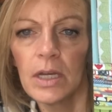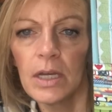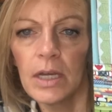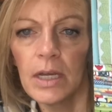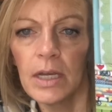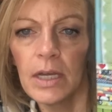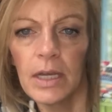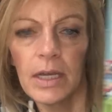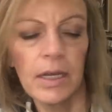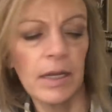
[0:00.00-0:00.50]

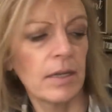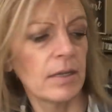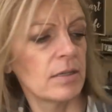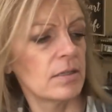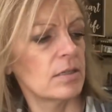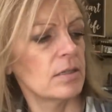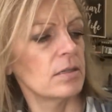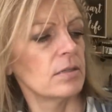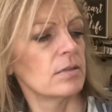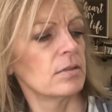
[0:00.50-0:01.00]

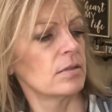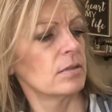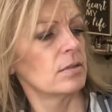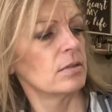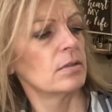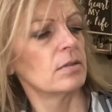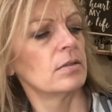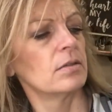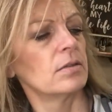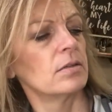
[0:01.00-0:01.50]
and
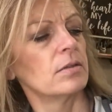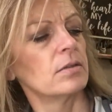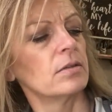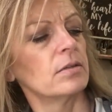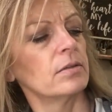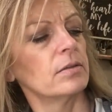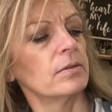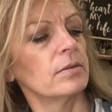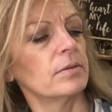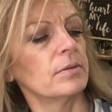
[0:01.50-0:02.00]

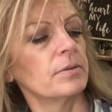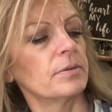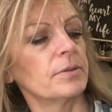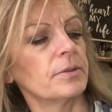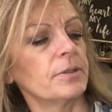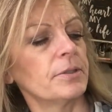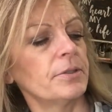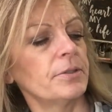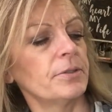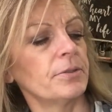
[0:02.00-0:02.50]

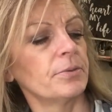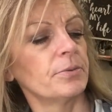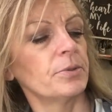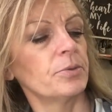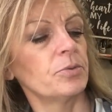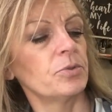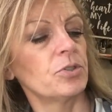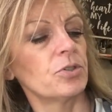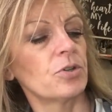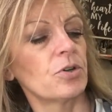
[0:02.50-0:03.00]
I don't know,
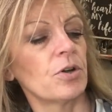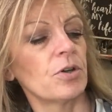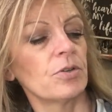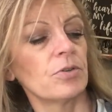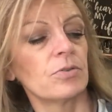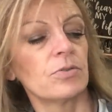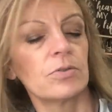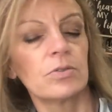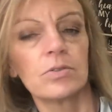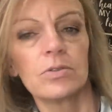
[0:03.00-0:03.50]
what would you call those?